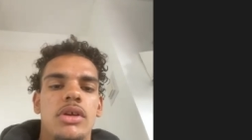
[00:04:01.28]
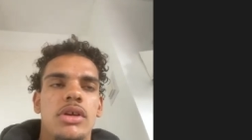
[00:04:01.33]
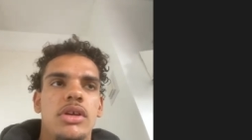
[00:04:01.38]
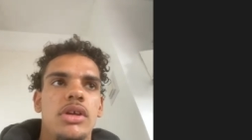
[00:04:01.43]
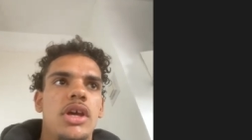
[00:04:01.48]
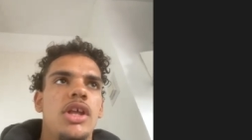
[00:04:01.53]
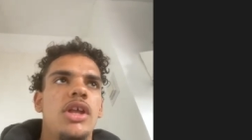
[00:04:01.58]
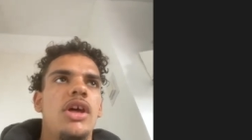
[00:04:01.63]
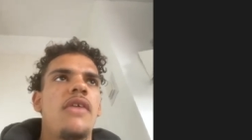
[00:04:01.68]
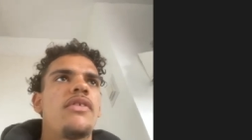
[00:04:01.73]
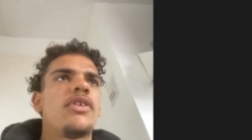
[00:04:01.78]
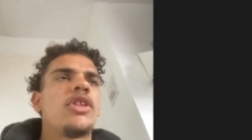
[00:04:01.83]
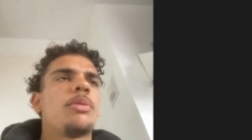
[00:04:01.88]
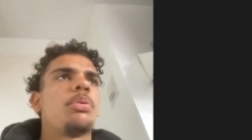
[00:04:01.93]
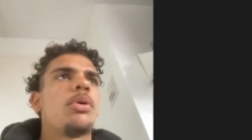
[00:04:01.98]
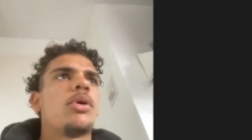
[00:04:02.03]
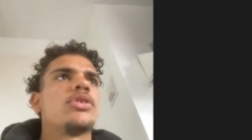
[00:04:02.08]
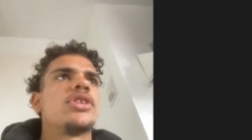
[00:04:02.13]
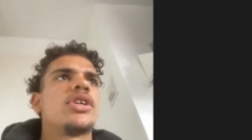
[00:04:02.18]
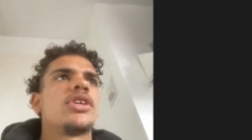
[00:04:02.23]
yeah, I think the
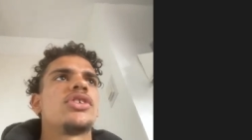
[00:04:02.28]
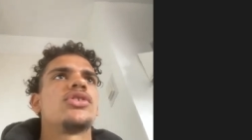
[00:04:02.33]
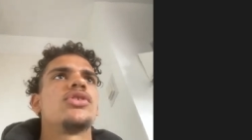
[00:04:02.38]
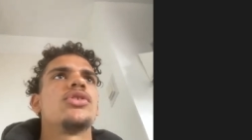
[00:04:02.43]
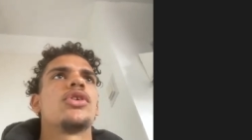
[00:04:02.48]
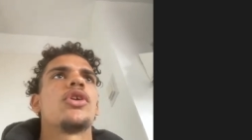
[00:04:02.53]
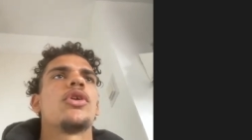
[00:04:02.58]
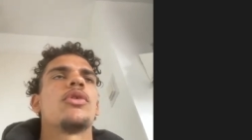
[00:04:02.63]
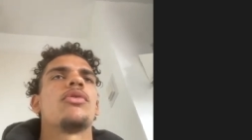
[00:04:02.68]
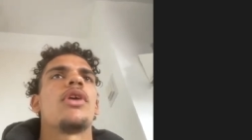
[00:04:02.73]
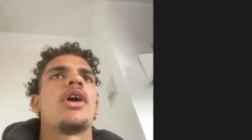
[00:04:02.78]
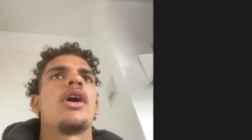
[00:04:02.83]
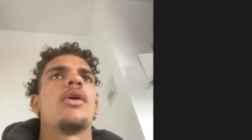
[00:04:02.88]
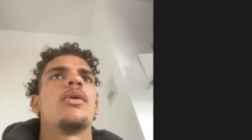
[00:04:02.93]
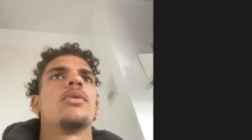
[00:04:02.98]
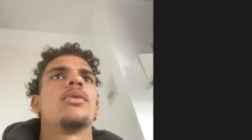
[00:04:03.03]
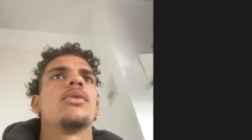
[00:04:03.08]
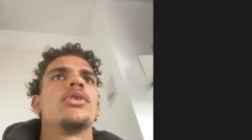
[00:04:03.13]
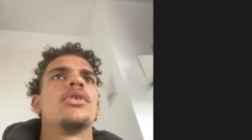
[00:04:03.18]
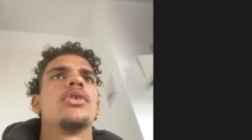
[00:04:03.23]
process took
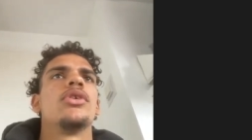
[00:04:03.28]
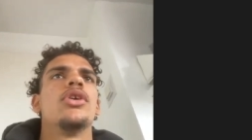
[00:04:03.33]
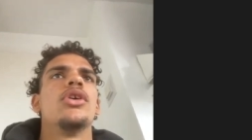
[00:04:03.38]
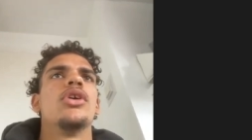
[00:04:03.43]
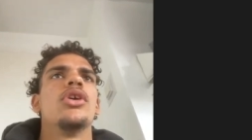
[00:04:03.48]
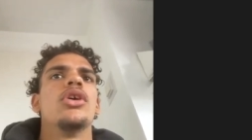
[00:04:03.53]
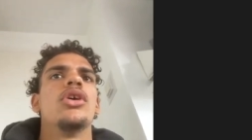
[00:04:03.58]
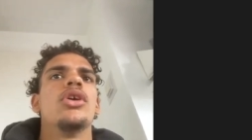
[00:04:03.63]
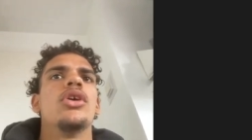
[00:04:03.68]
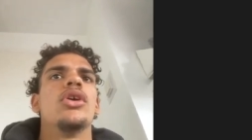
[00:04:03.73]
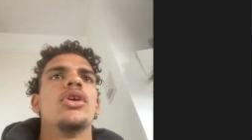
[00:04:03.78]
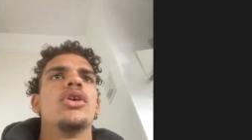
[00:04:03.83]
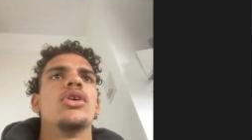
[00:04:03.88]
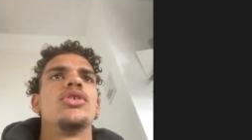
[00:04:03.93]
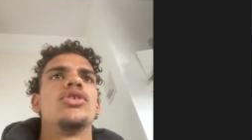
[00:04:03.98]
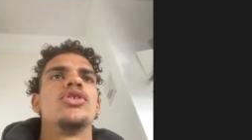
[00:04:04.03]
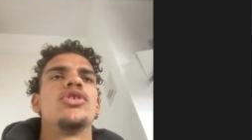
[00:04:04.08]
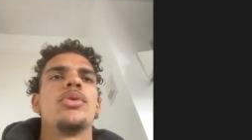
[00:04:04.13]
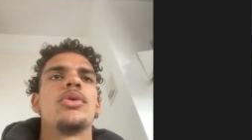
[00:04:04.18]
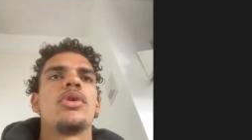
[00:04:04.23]
around
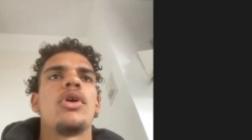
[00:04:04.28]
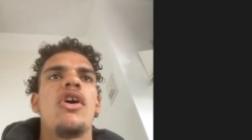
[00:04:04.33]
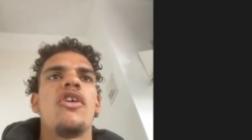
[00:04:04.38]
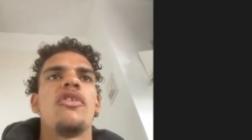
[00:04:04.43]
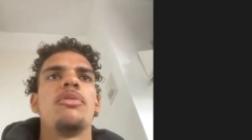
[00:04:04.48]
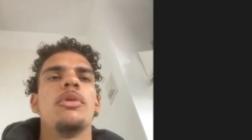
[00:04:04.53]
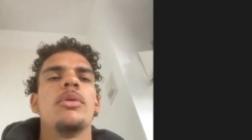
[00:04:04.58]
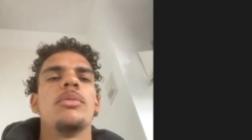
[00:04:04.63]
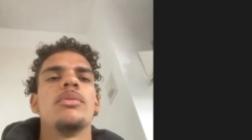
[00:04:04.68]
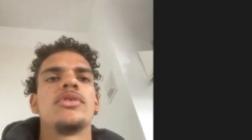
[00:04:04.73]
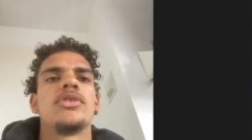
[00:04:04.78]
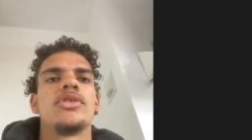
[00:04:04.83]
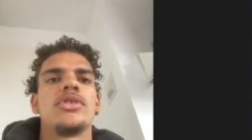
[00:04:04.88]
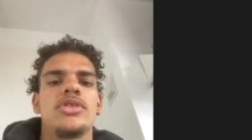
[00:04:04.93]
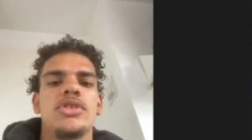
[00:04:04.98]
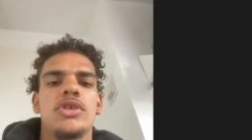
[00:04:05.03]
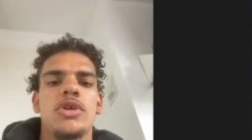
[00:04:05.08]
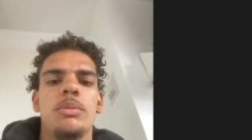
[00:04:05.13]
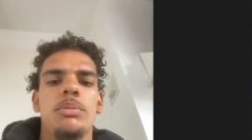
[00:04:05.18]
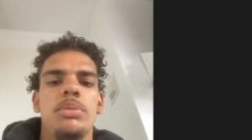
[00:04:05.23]
two and a half months
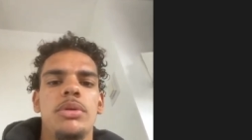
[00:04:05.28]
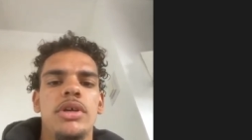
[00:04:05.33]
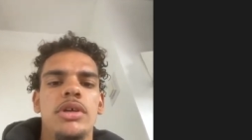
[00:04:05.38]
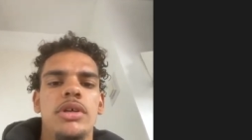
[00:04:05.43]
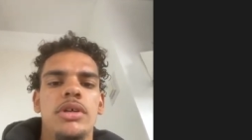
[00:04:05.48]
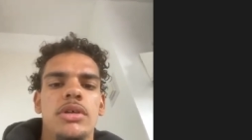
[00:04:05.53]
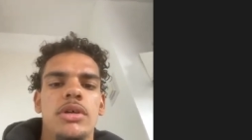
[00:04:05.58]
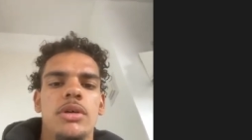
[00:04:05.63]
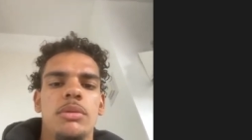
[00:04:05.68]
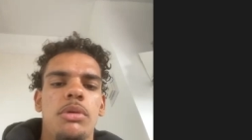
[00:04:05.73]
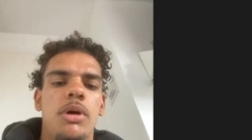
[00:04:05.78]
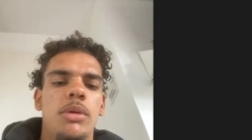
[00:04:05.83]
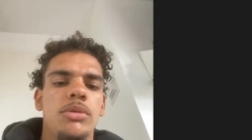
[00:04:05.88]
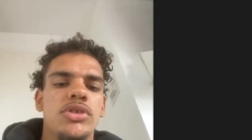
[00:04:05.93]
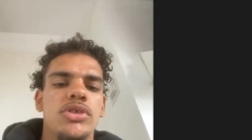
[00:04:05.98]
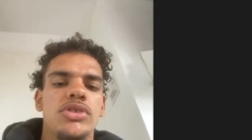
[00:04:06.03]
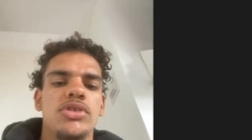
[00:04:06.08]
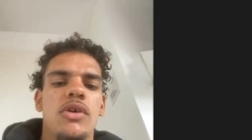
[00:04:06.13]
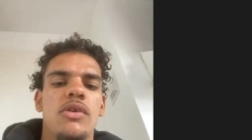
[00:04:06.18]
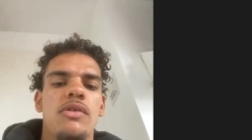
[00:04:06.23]
to complete. But I'm
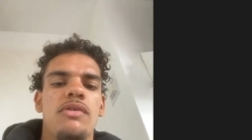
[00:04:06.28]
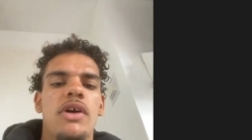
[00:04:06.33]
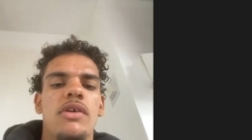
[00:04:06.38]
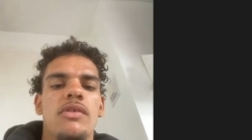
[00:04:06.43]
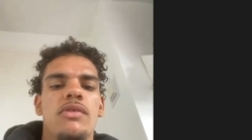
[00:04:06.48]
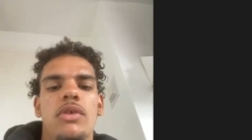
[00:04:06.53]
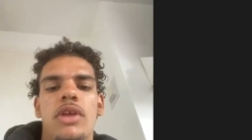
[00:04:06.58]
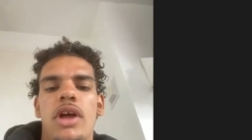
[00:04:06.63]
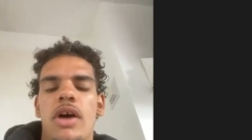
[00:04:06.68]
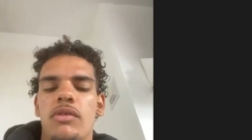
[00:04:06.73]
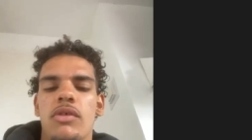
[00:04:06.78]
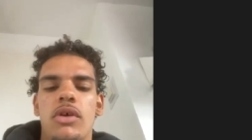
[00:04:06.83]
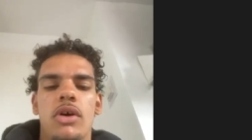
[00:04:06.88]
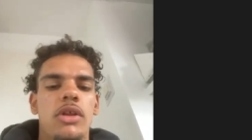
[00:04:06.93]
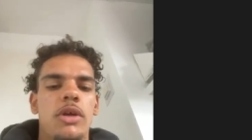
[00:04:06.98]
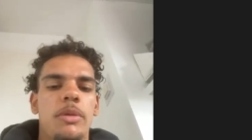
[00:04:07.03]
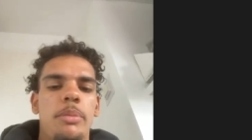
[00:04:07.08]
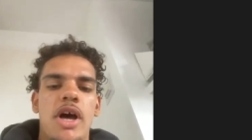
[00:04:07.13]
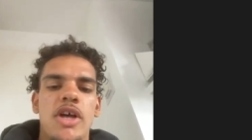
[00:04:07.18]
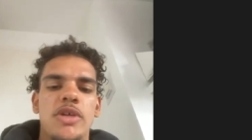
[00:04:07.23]
just so thankful that I've
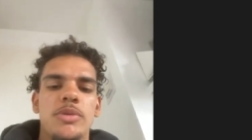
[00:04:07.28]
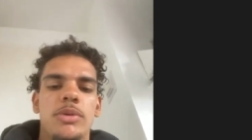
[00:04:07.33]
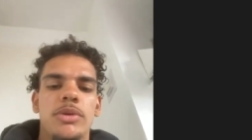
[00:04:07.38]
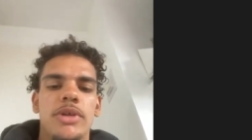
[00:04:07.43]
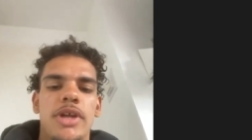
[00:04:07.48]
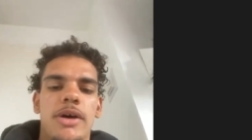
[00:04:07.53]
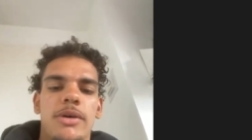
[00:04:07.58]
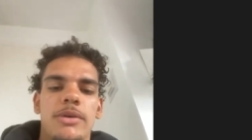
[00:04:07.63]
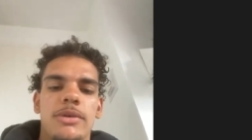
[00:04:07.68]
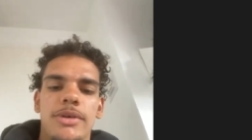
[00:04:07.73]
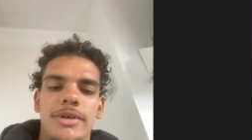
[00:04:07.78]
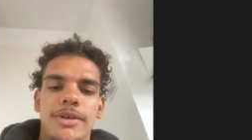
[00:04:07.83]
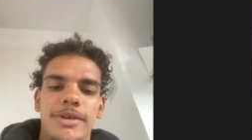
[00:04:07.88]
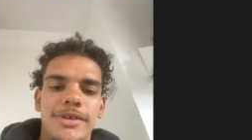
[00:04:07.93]
got the passport now.